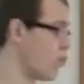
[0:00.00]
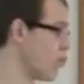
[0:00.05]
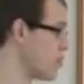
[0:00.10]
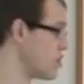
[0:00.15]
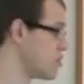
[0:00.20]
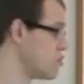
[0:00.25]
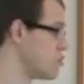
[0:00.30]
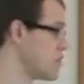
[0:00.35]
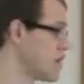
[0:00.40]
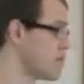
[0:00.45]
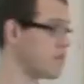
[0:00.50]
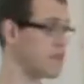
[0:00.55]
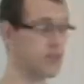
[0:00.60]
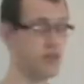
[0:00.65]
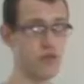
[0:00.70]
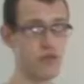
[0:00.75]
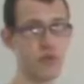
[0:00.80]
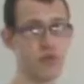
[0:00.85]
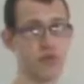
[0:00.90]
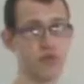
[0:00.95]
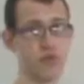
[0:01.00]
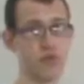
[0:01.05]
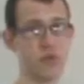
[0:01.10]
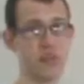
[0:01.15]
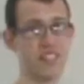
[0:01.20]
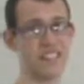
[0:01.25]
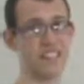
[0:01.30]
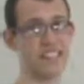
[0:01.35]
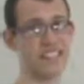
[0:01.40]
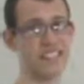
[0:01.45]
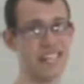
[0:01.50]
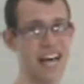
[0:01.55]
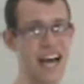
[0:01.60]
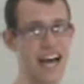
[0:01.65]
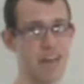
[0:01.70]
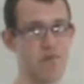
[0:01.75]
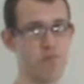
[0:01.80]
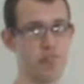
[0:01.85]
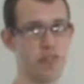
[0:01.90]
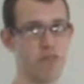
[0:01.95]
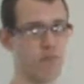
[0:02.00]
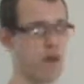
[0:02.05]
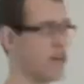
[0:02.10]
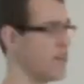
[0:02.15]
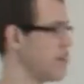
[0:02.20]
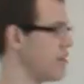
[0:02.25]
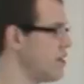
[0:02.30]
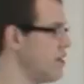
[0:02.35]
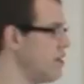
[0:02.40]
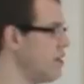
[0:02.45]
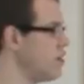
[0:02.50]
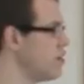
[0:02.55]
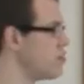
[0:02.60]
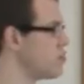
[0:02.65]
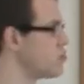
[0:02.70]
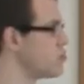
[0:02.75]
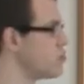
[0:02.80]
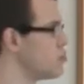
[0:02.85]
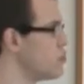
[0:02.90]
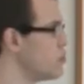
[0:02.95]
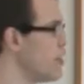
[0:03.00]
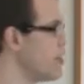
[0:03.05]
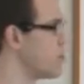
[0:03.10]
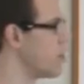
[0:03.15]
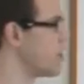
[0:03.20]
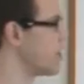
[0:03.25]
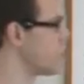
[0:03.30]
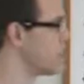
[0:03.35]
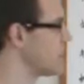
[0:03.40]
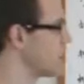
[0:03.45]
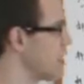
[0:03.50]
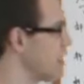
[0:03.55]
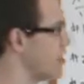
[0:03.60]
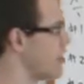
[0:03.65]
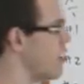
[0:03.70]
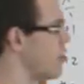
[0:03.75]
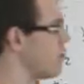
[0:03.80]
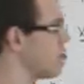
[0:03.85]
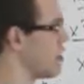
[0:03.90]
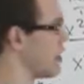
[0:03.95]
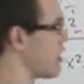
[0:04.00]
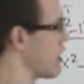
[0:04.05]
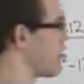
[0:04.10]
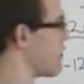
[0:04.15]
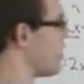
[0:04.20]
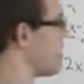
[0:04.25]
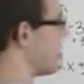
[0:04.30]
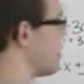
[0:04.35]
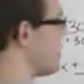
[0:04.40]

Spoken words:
What you might be used to is the diamond method, so you may want to set it up like